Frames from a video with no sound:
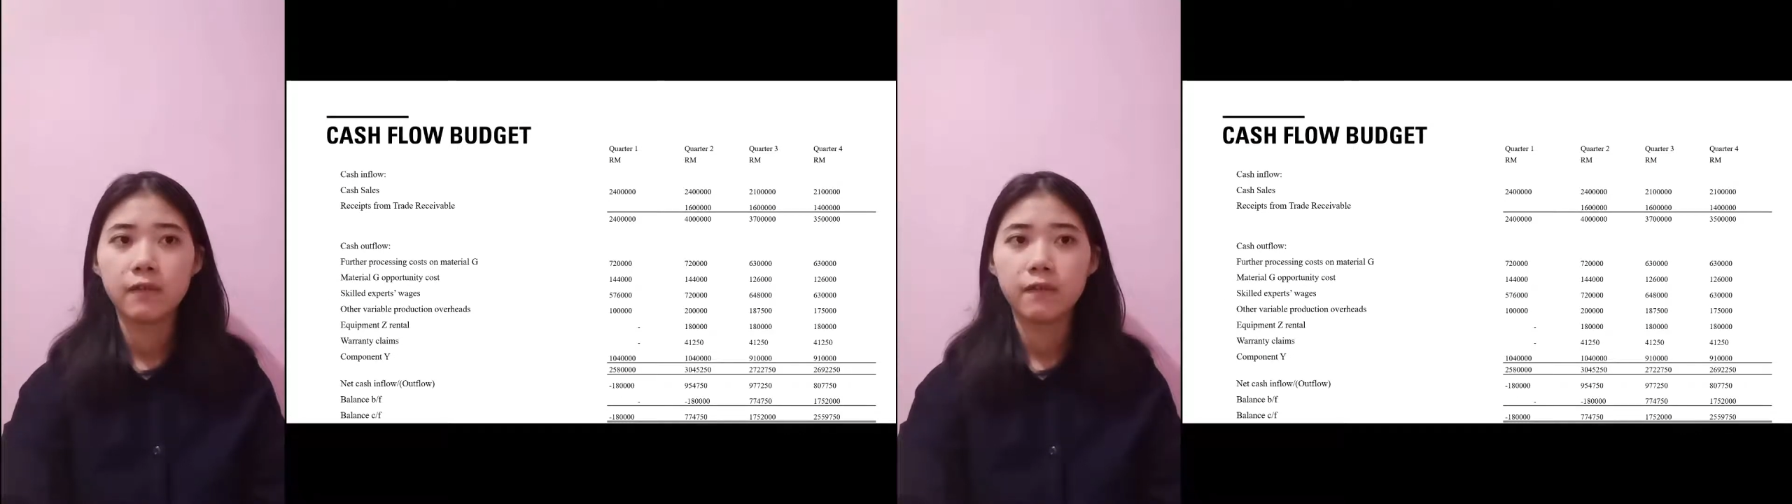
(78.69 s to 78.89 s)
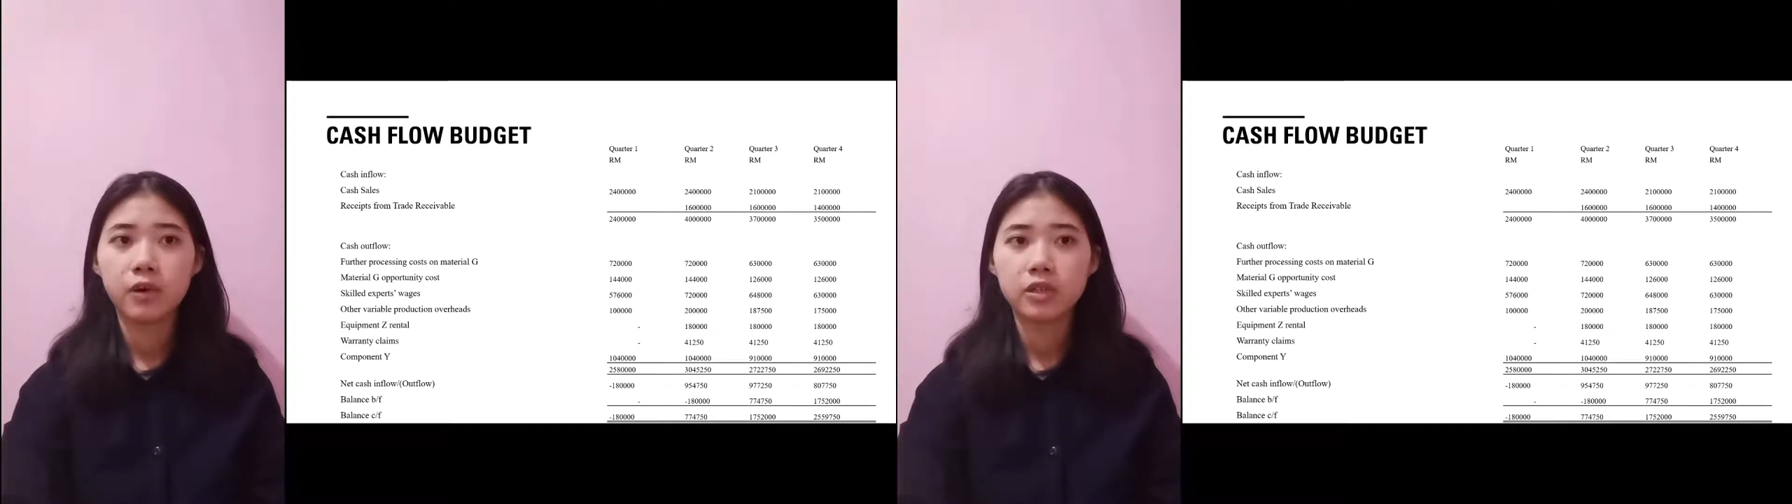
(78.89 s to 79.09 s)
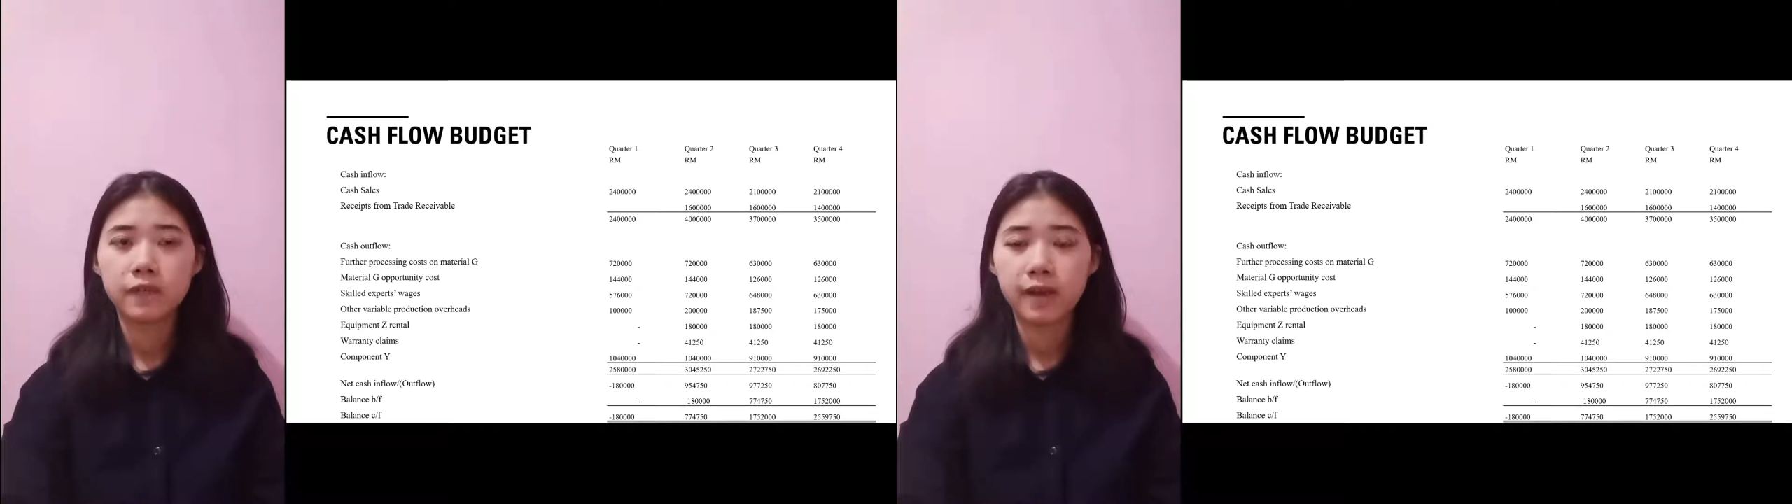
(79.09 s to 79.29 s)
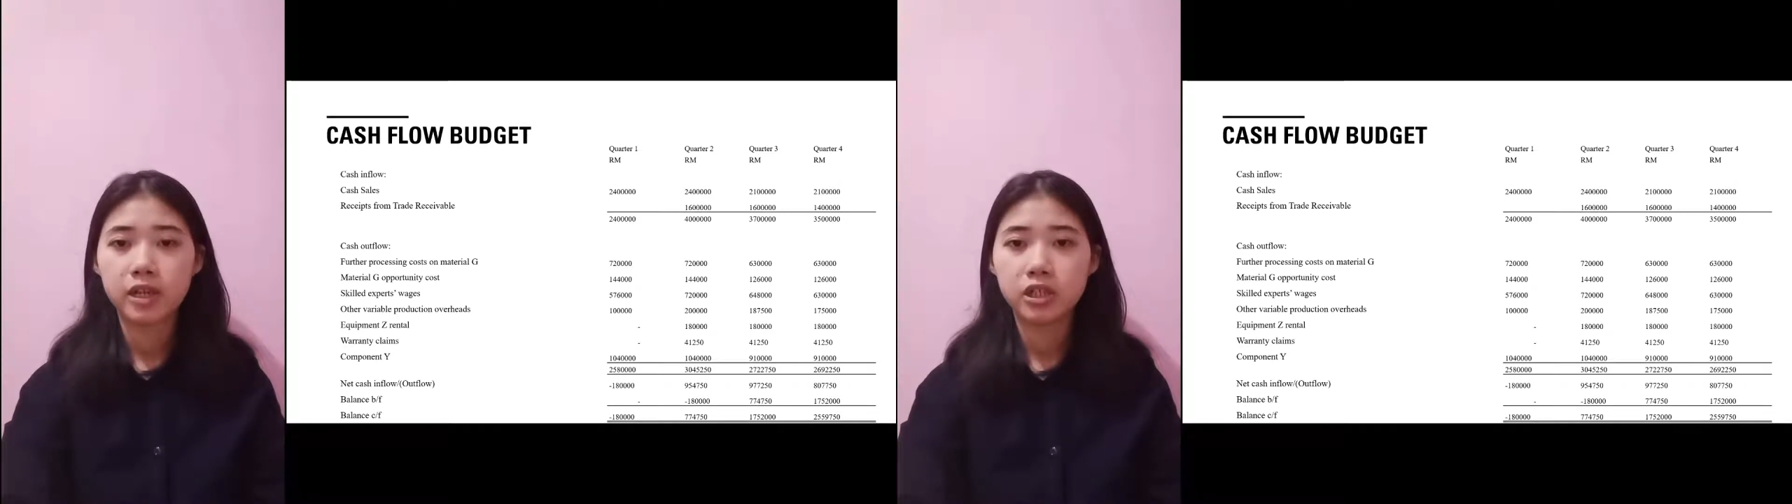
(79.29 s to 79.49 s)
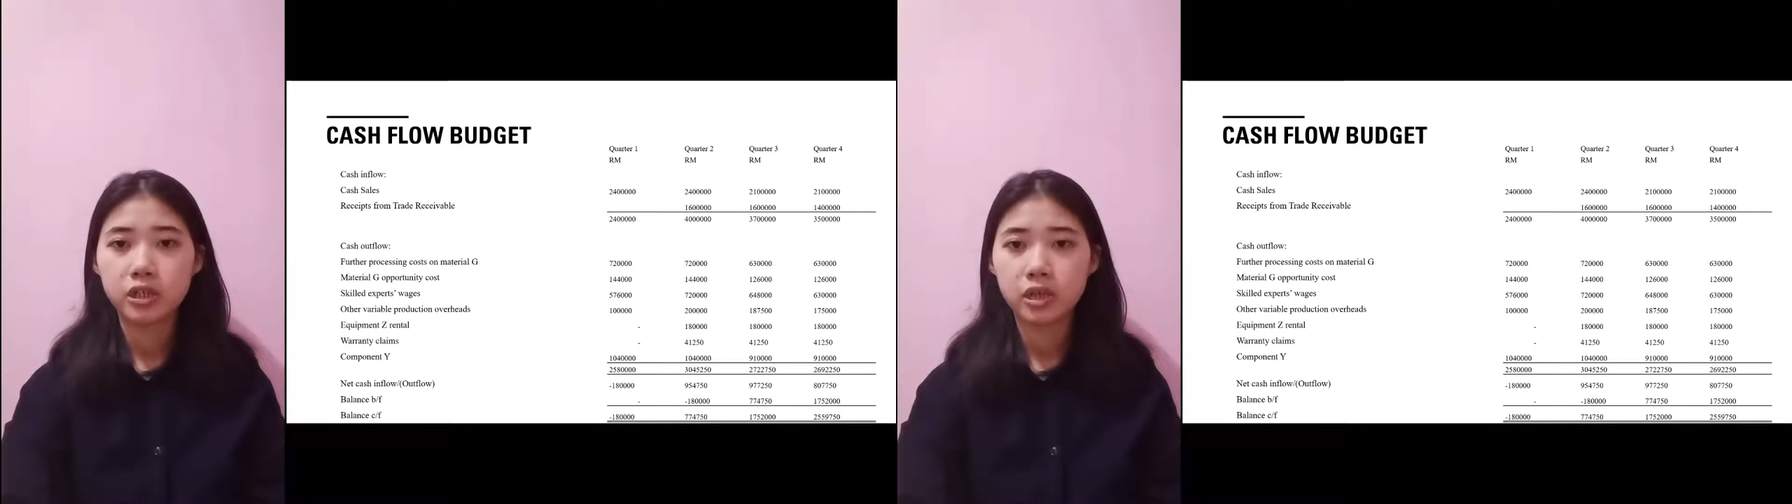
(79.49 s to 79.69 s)
for the
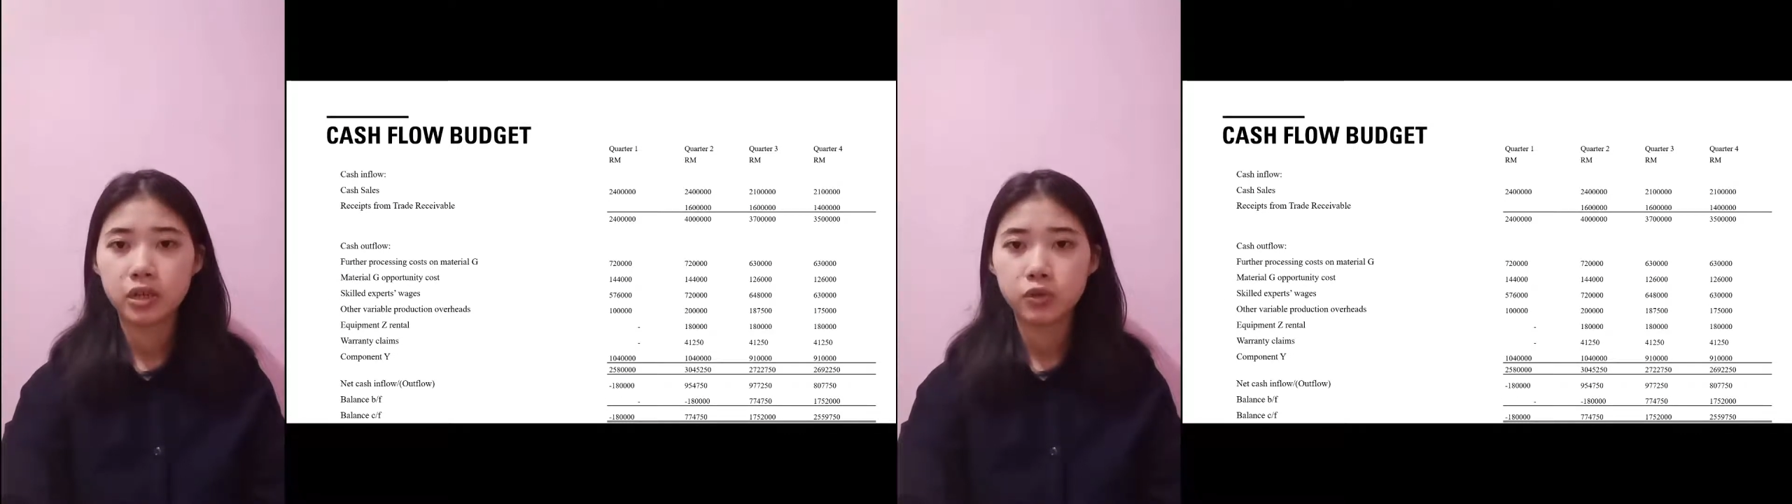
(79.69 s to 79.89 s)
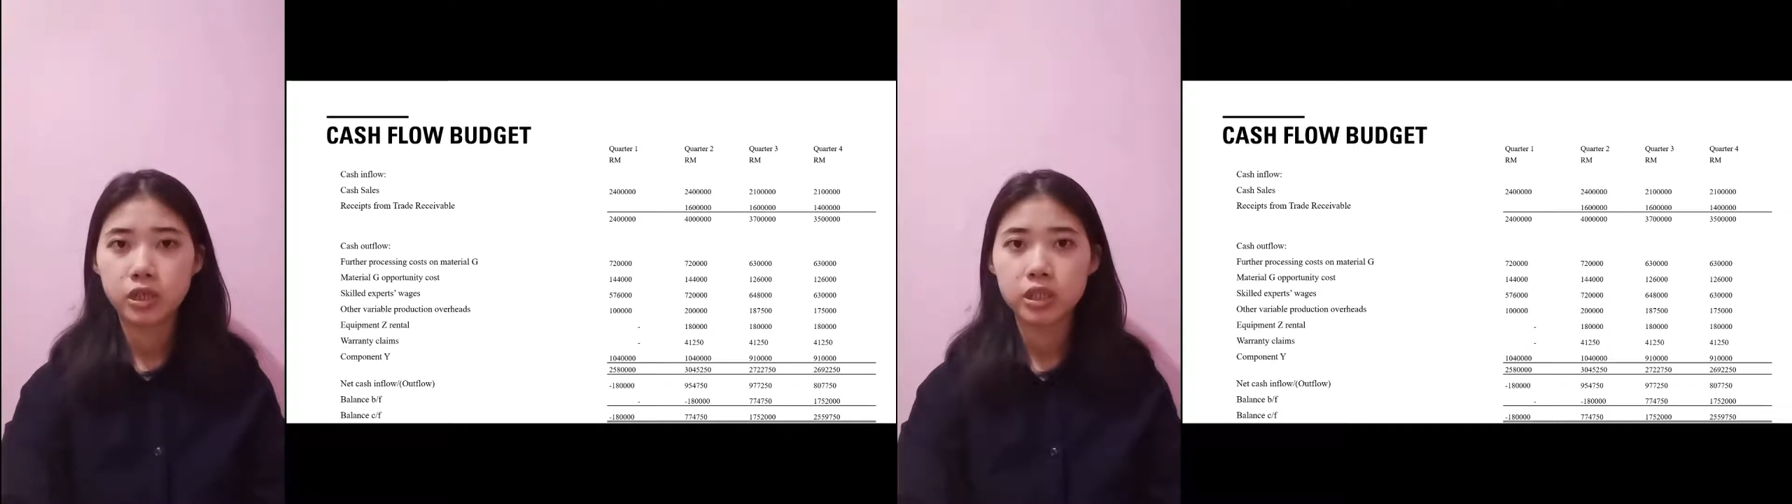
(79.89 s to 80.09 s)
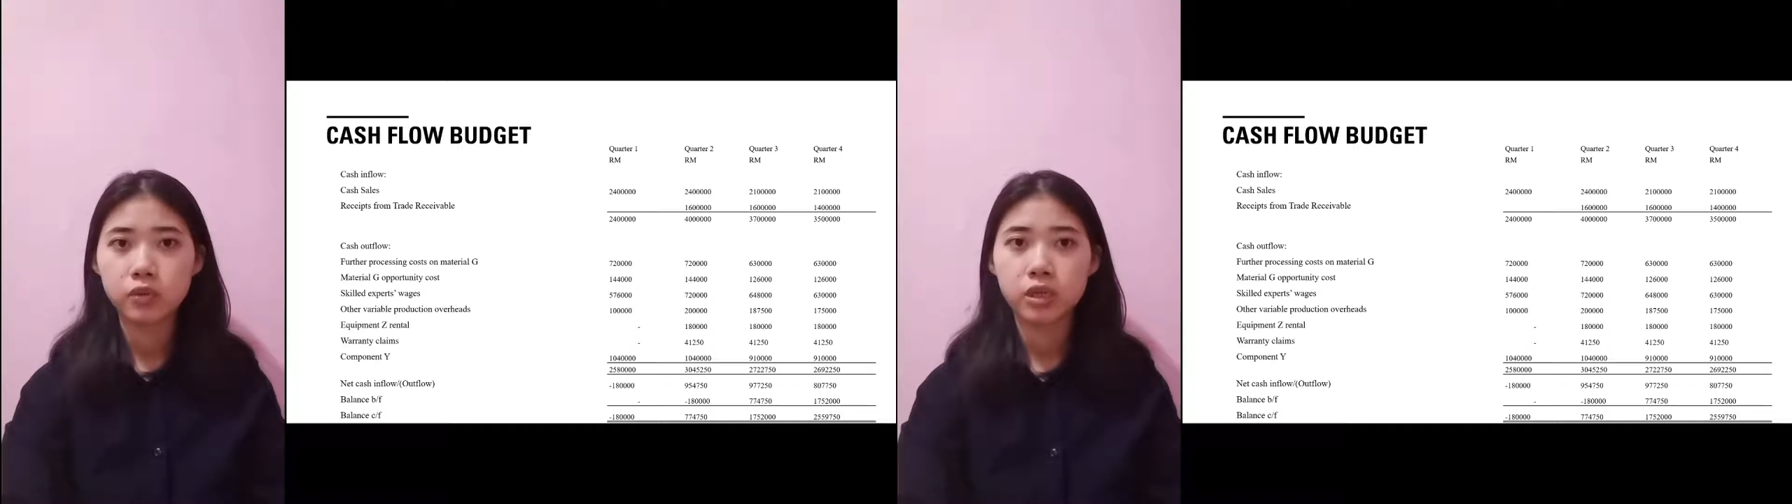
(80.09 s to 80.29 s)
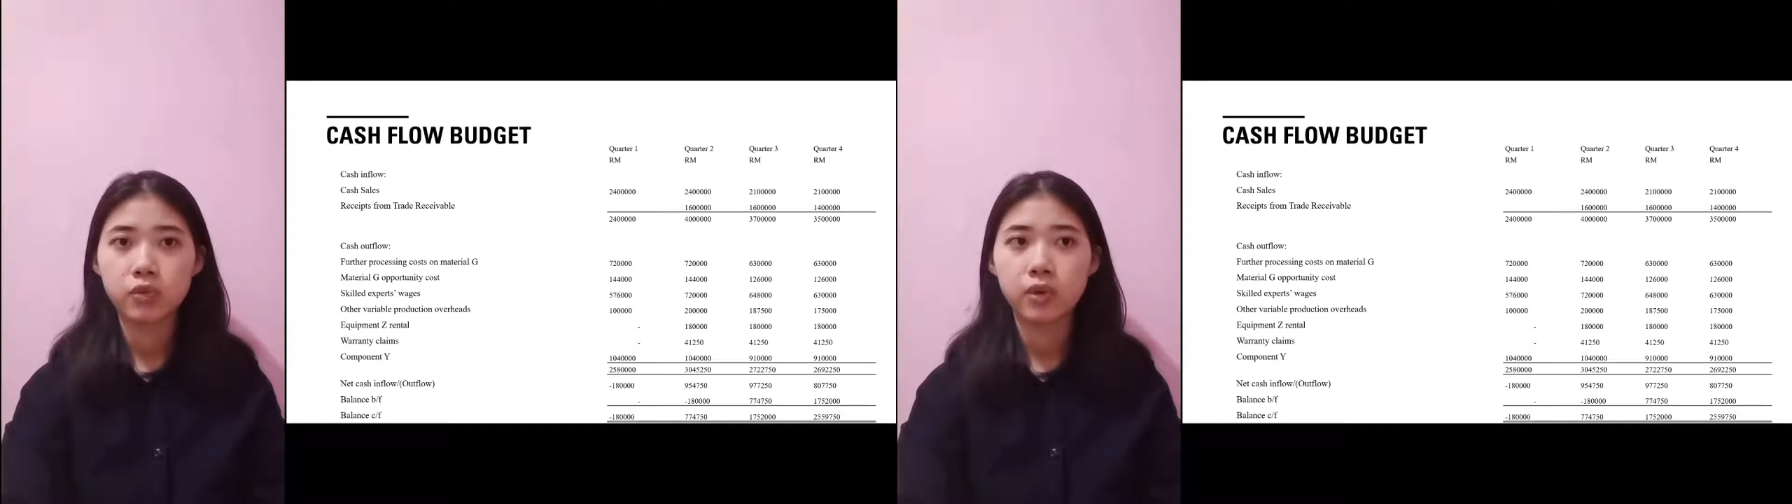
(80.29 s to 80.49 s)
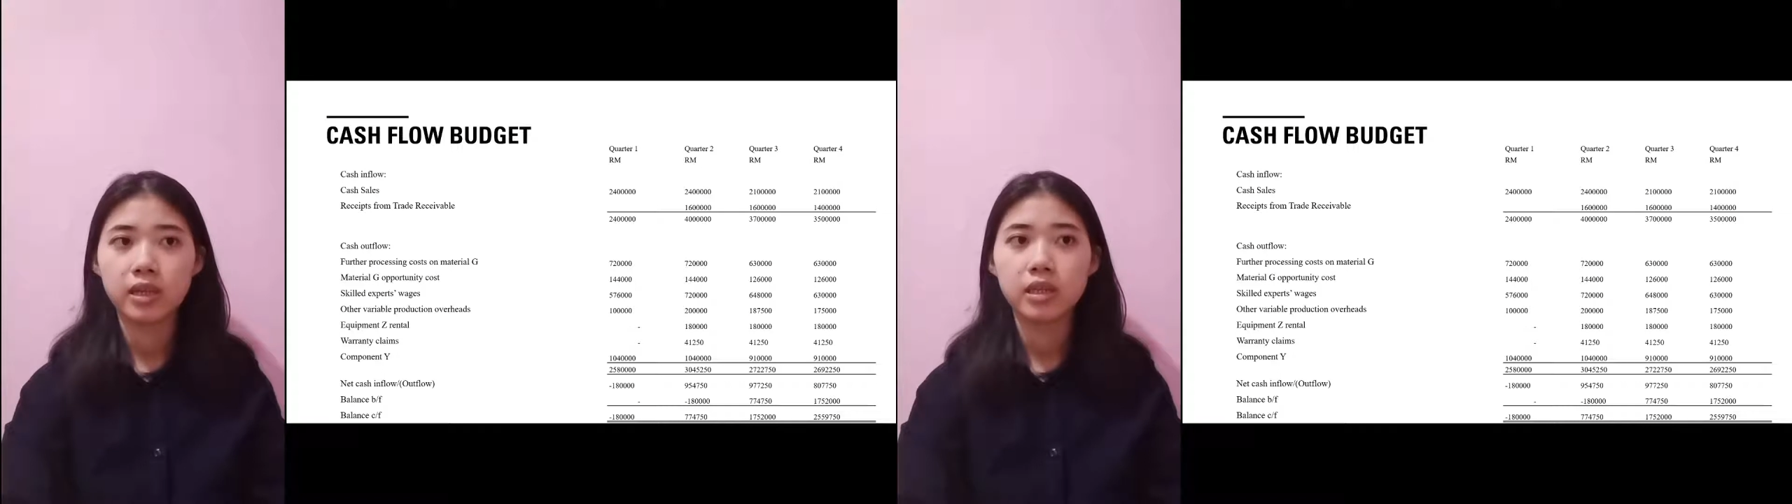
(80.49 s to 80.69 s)
financial year
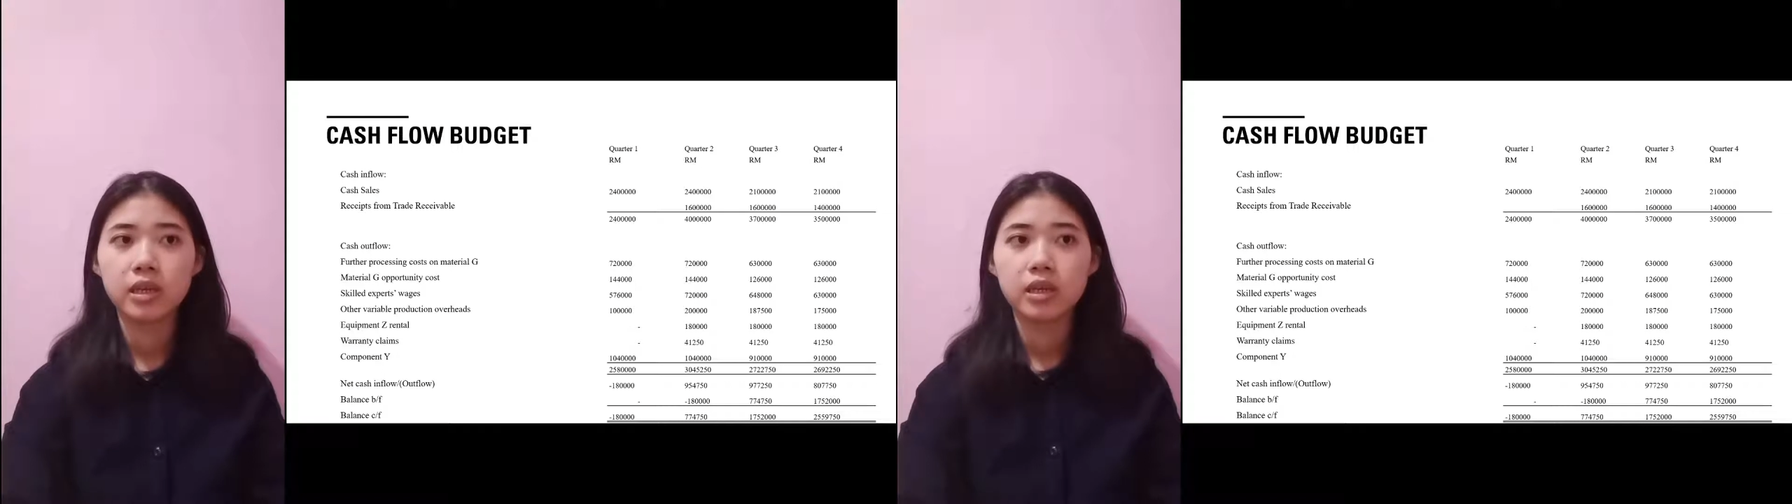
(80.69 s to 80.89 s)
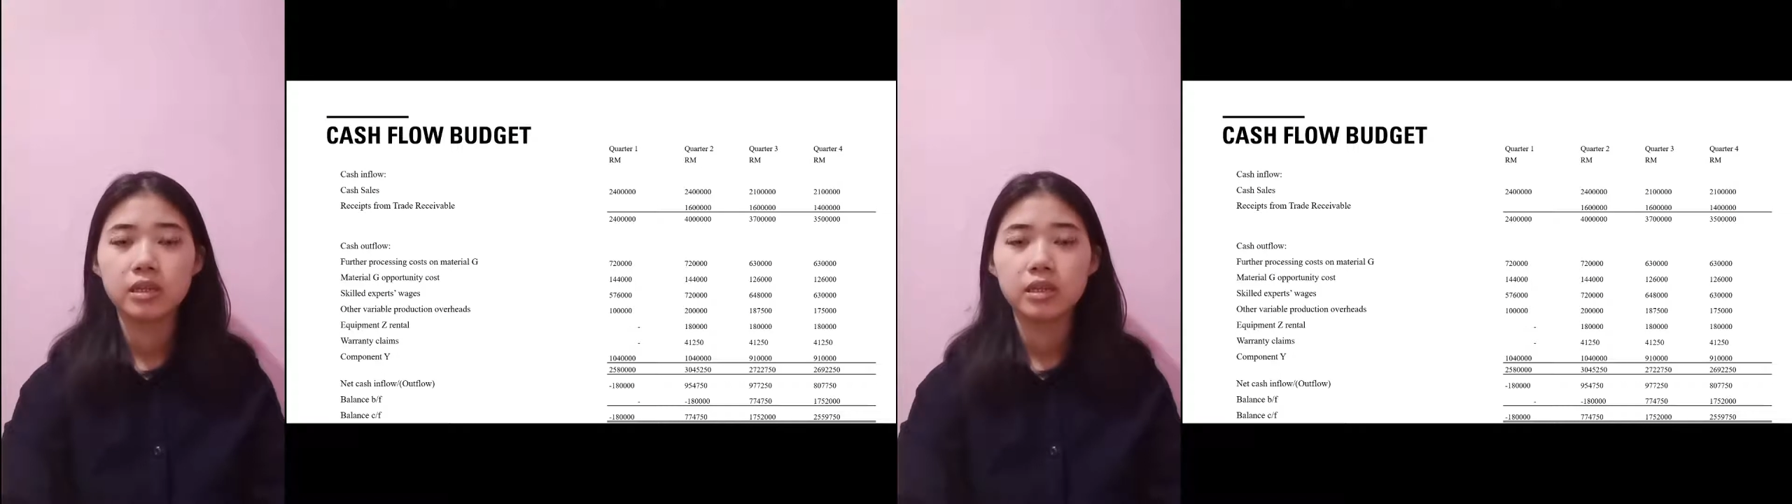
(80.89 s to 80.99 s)
2021.